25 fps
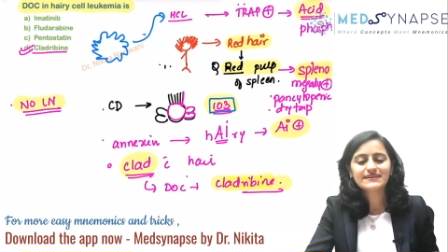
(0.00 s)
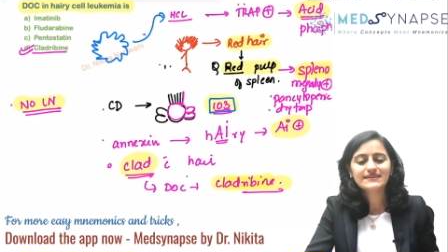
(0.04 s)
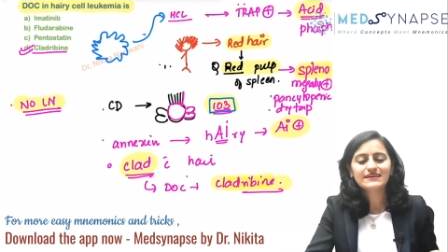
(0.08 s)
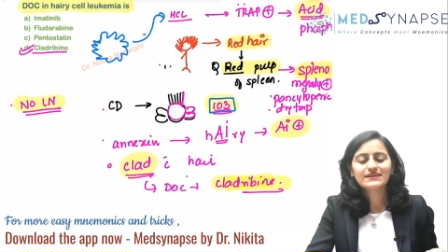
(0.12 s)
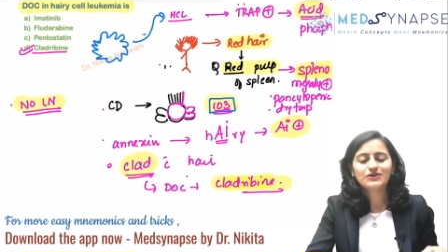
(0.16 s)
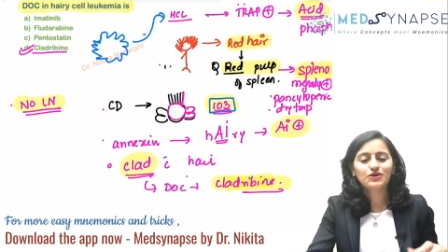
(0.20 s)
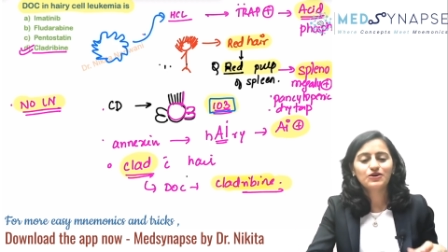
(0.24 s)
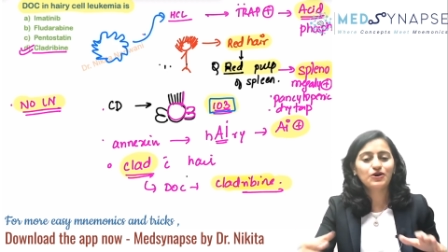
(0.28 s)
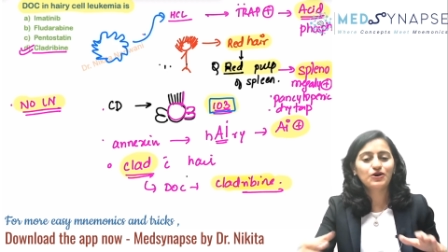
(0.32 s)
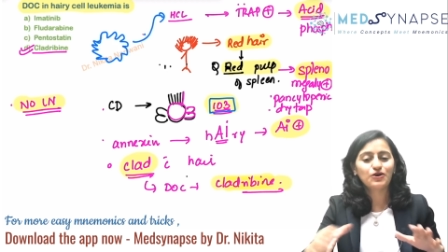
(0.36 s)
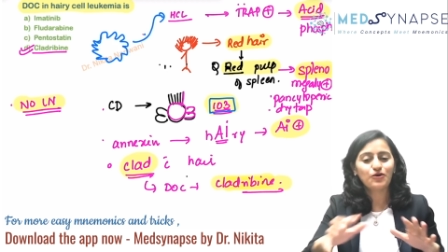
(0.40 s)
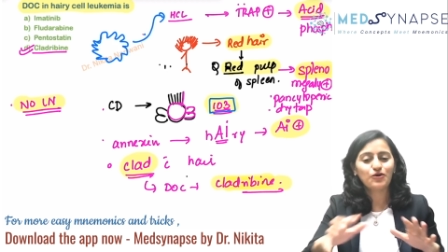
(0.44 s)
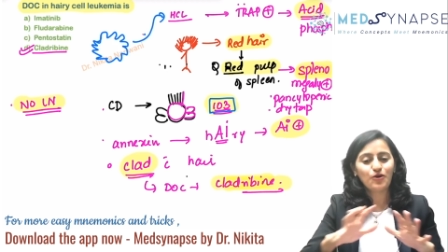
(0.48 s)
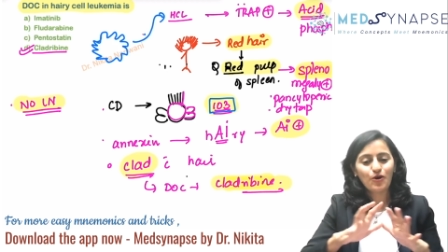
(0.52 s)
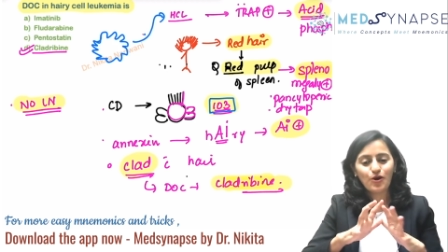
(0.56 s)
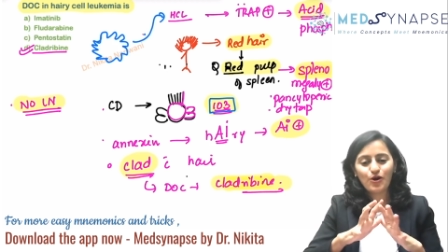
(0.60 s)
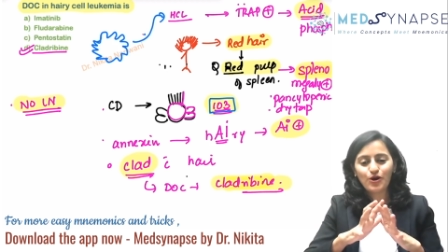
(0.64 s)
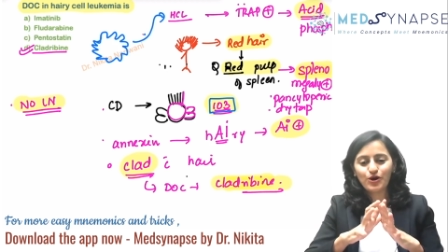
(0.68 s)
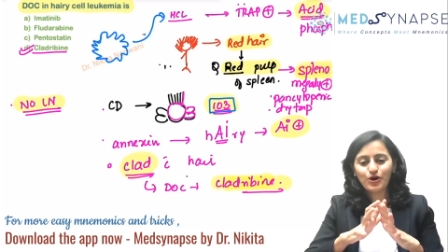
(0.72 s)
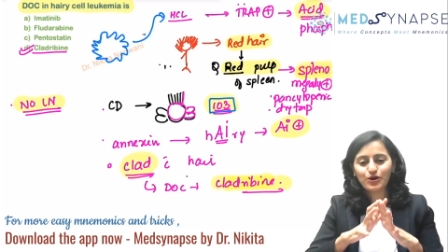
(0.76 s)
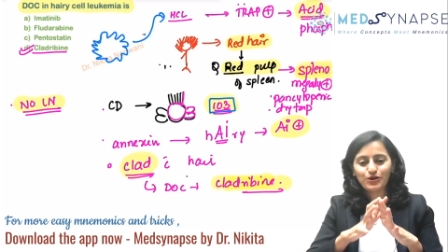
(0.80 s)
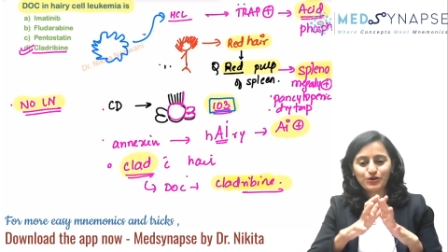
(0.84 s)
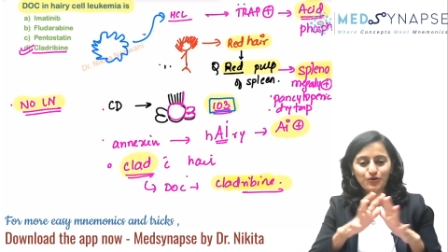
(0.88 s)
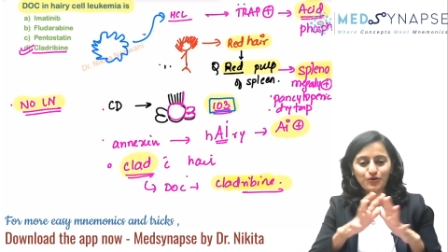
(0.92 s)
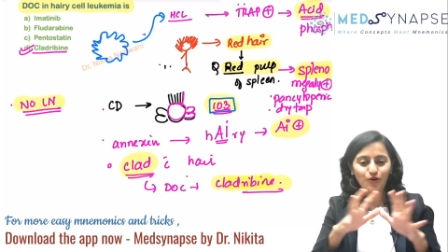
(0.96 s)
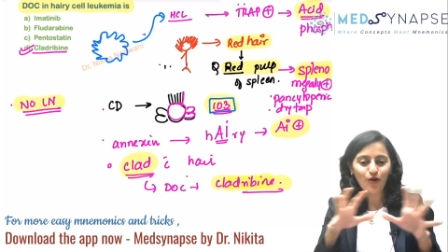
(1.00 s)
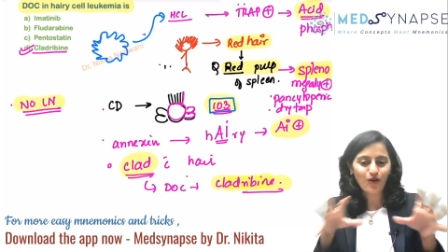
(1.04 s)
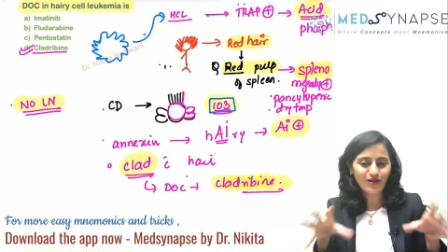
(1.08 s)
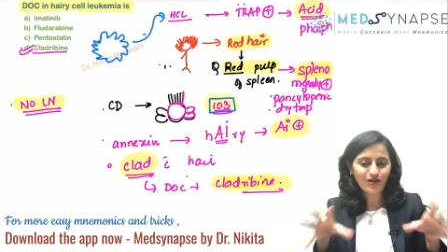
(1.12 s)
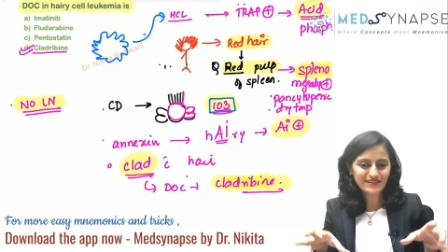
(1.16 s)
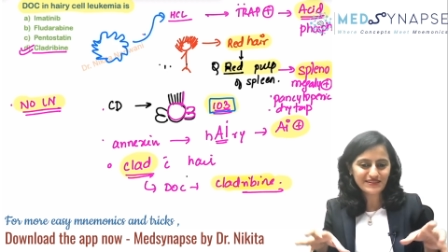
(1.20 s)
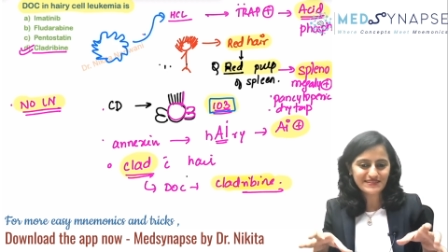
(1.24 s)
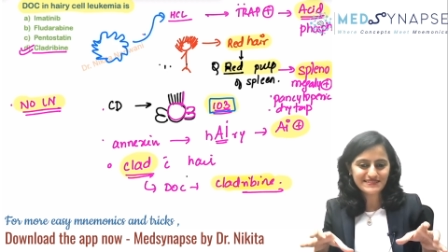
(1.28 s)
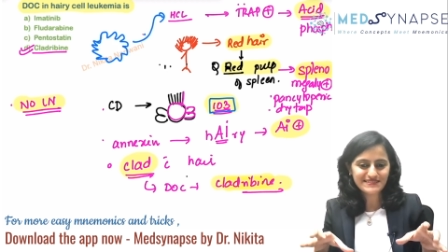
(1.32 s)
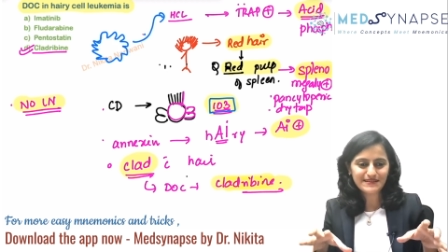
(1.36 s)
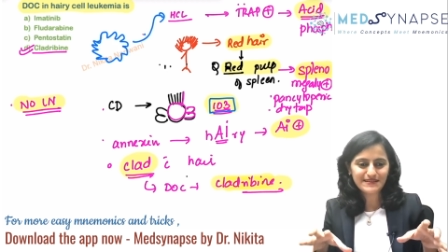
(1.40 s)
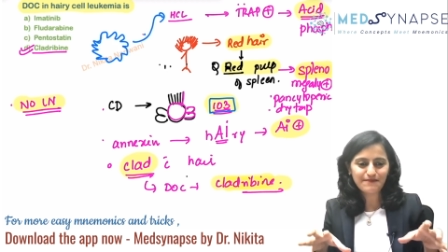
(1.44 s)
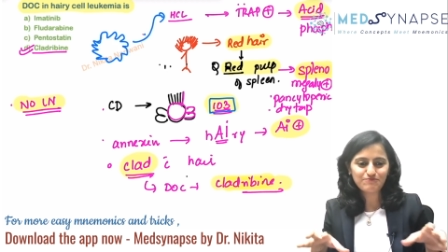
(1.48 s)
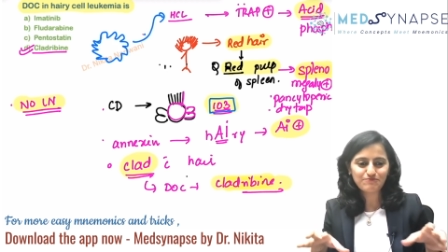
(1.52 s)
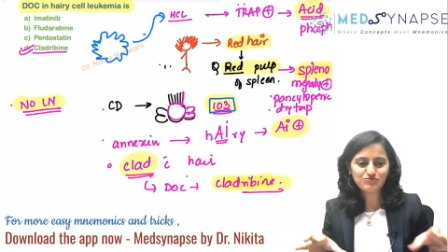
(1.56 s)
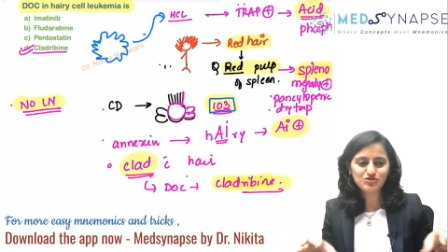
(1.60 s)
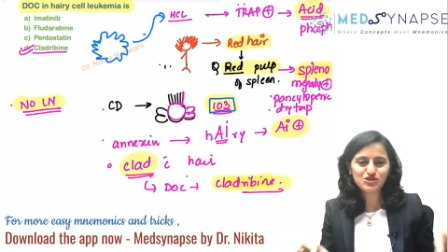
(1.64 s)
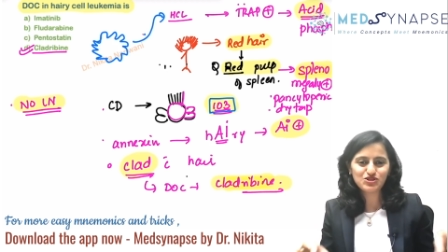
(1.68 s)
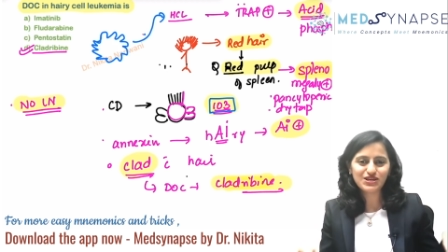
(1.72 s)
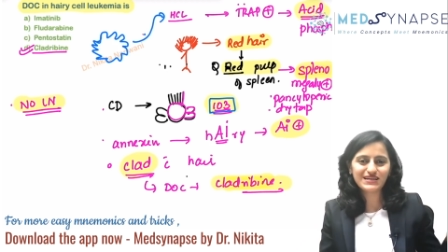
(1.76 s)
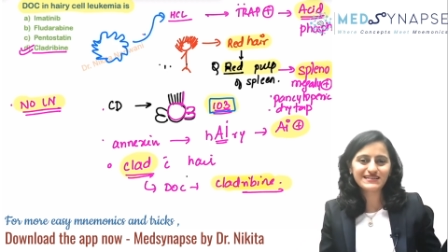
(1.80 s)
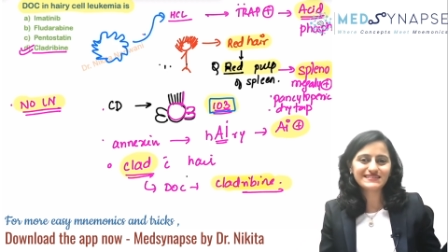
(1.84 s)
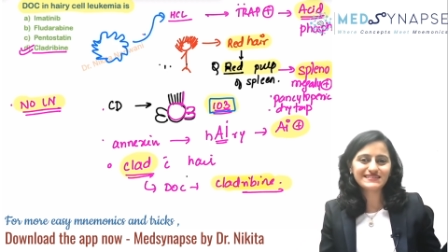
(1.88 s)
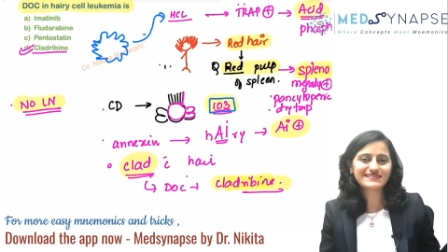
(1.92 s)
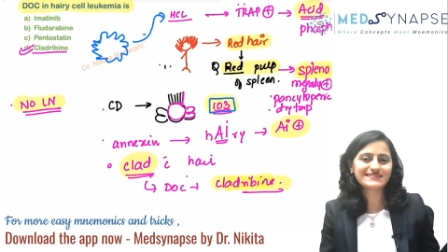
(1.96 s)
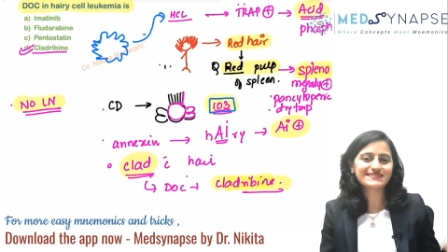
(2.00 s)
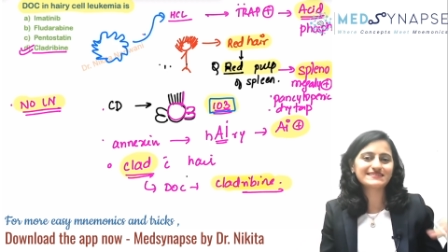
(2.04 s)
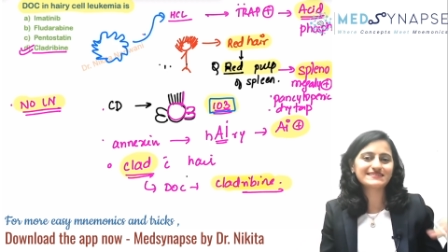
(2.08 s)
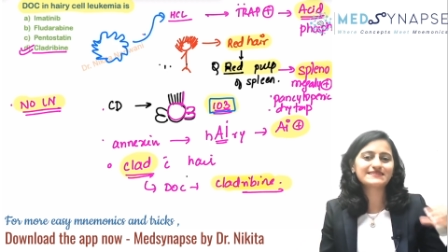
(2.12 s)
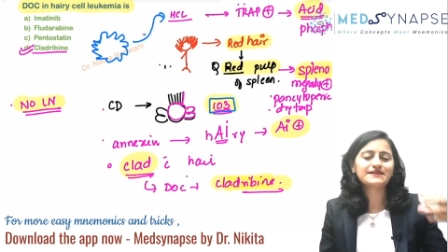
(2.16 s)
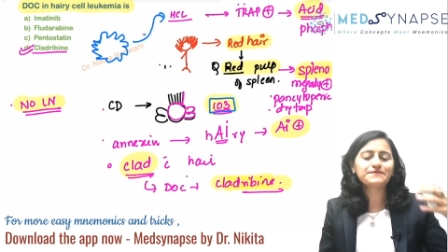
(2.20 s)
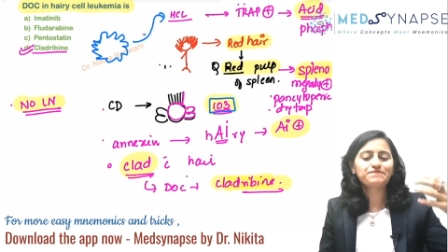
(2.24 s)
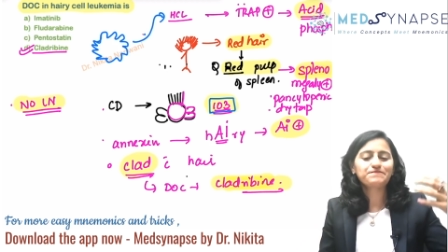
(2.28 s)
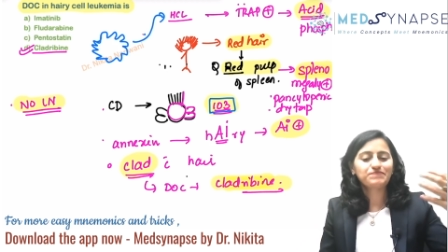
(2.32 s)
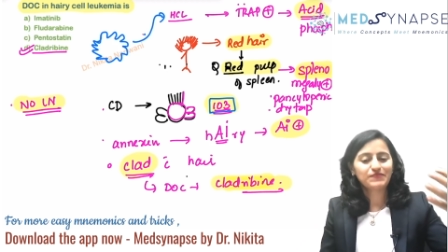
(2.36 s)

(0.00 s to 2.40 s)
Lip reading: or on all the subjects,